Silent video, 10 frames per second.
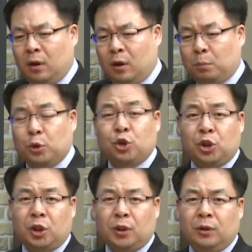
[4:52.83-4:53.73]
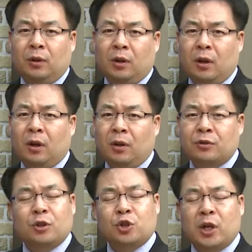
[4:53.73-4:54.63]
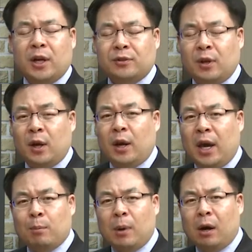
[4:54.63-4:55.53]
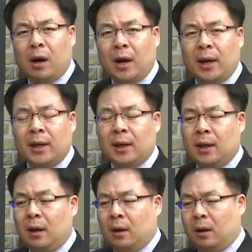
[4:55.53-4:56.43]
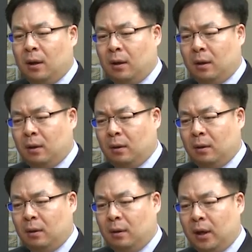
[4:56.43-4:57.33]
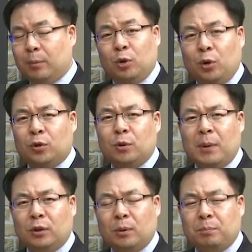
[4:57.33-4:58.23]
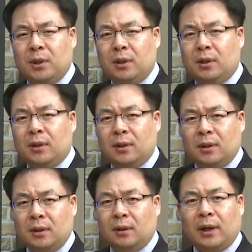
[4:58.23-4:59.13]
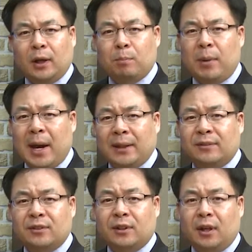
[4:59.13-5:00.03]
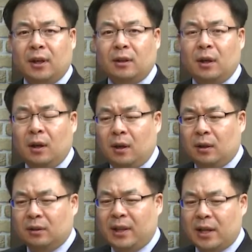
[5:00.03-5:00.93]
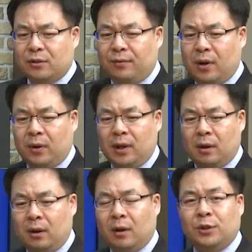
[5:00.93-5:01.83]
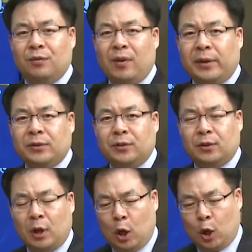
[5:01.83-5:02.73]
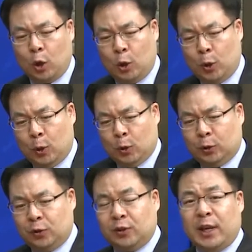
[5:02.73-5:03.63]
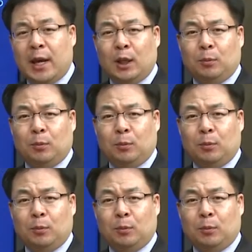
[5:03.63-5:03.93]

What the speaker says: machine such as MRI. Have you heard about the PET, like a PET scan? That's very advanced the scanning